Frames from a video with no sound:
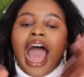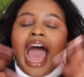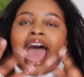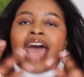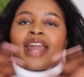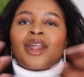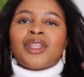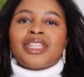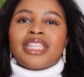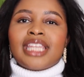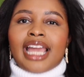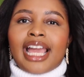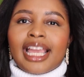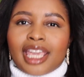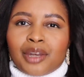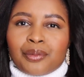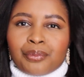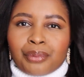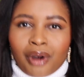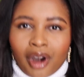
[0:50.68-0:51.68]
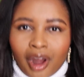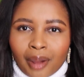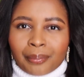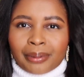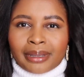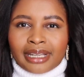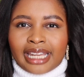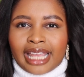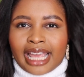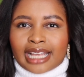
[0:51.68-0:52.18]
I don't think I can
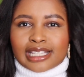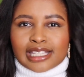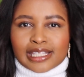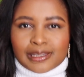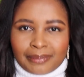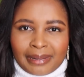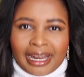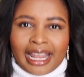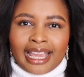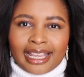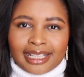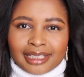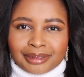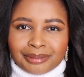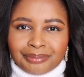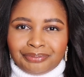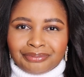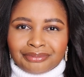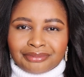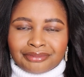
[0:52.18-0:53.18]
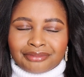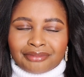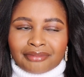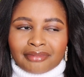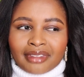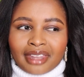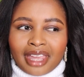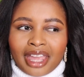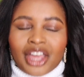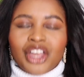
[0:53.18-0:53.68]
properly explain
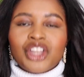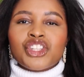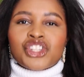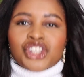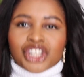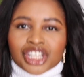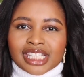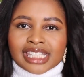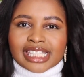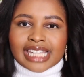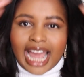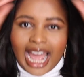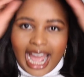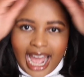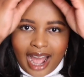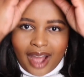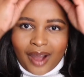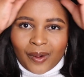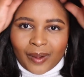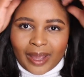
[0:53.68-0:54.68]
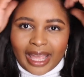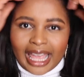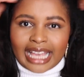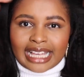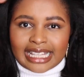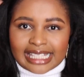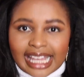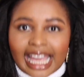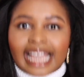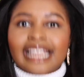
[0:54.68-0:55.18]
just how
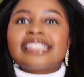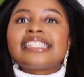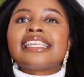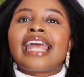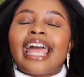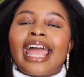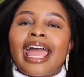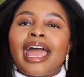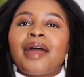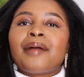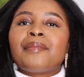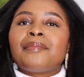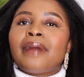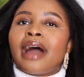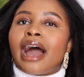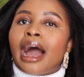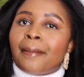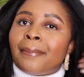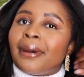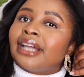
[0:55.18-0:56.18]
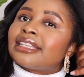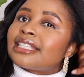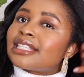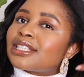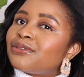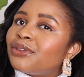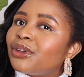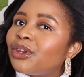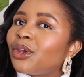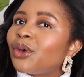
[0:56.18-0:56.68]
excited I am about
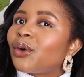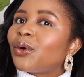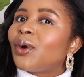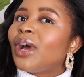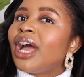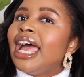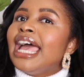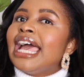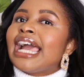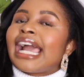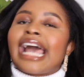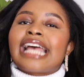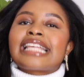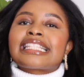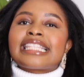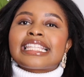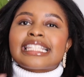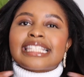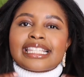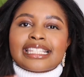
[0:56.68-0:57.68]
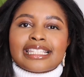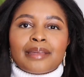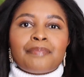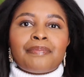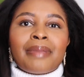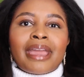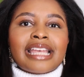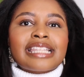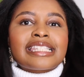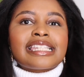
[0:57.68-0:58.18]
this video. Guys, this is the
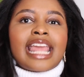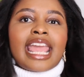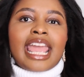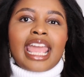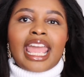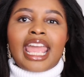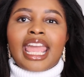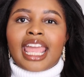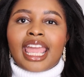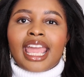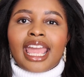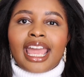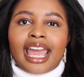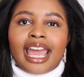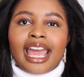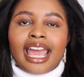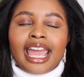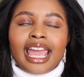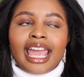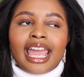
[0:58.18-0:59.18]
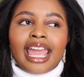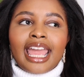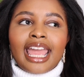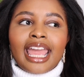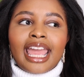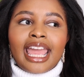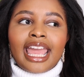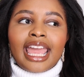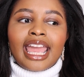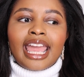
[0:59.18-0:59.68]
best hair
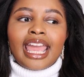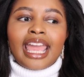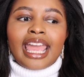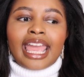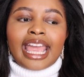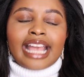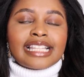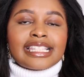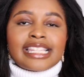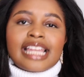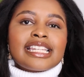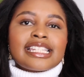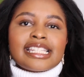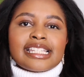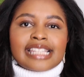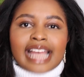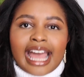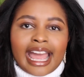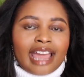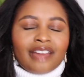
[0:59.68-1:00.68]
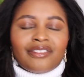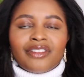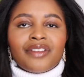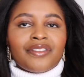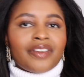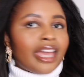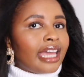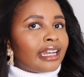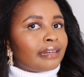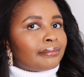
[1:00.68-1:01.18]
extensions I have
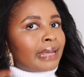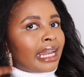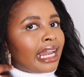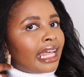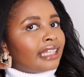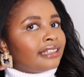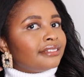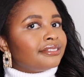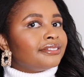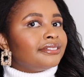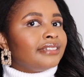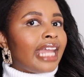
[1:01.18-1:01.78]
ever had in my life.